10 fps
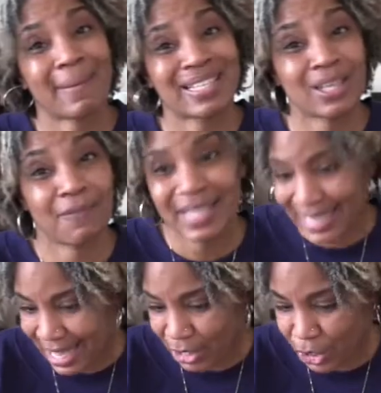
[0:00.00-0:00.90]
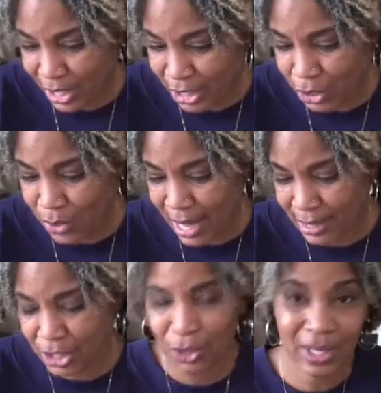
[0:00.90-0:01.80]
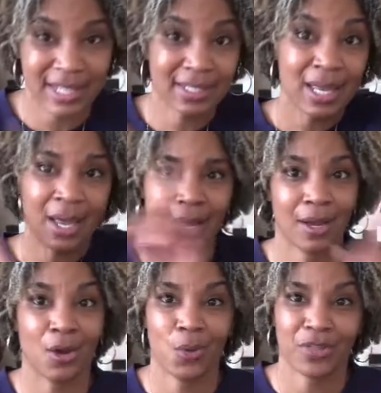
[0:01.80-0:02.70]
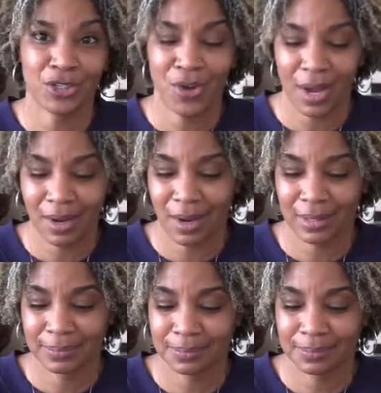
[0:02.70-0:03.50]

myself to death trying to do that. So let's go with the try on.